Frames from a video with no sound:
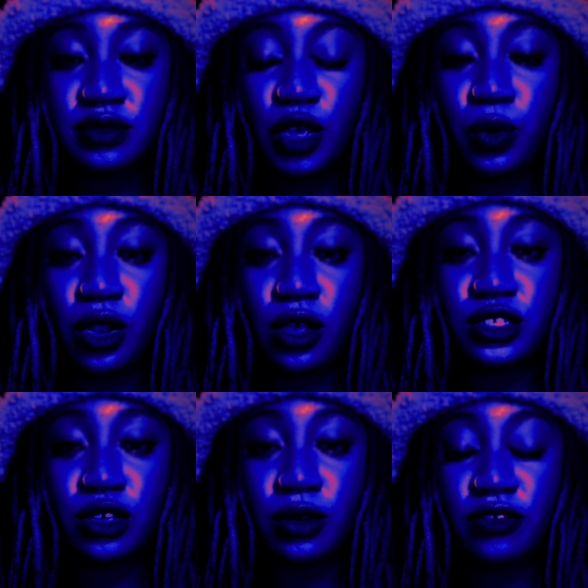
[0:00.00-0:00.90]
It would
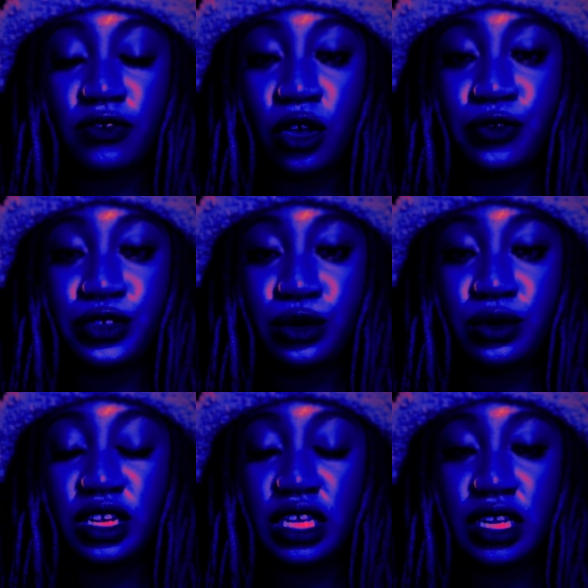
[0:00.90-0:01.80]
also involve you
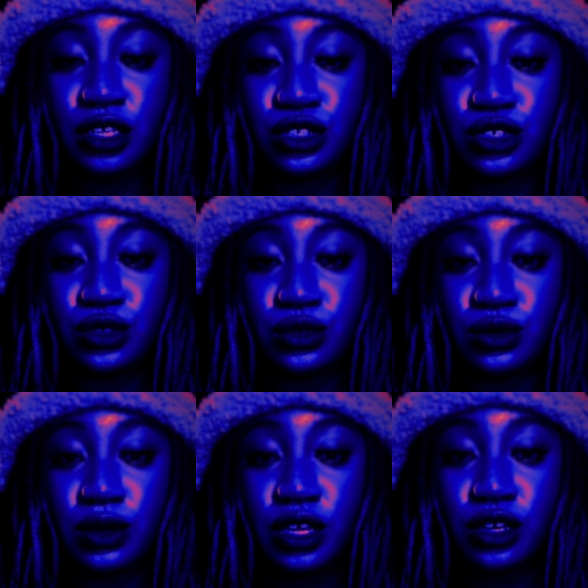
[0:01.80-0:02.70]
needing
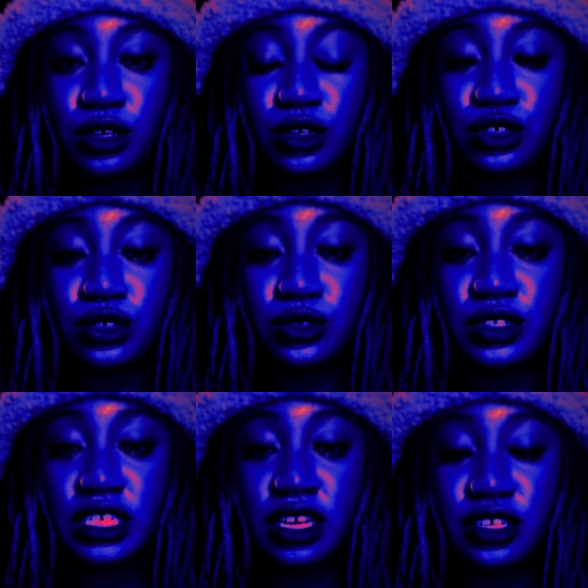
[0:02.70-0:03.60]
to
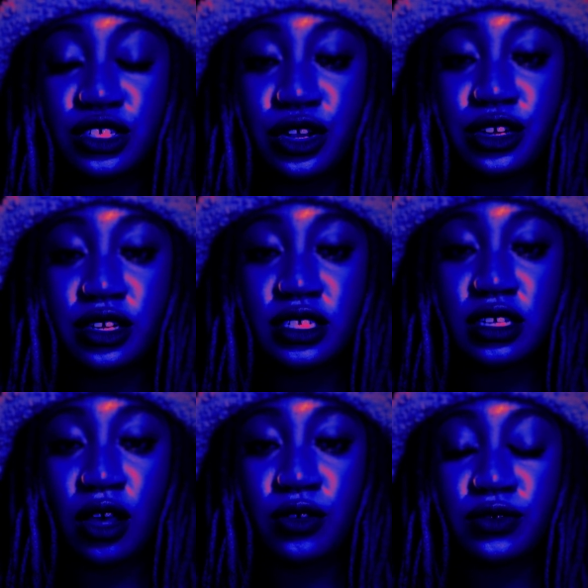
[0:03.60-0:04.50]
truly assert
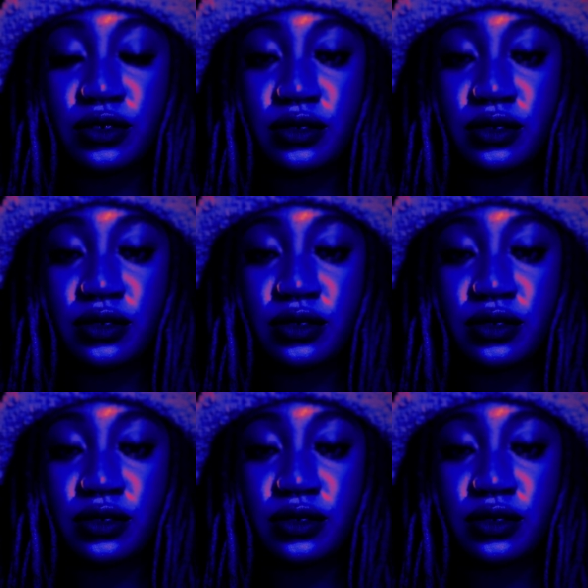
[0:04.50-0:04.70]
yourself.